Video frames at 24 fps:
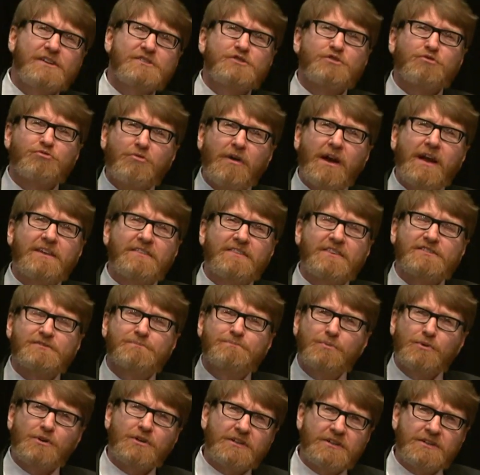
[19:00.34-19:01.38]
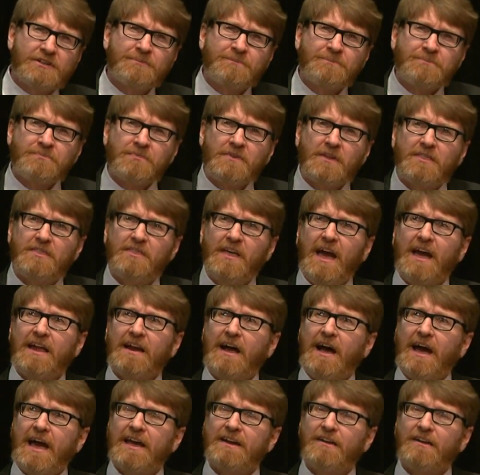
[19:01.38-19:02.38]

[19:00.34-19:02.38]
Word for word: to write this book that I had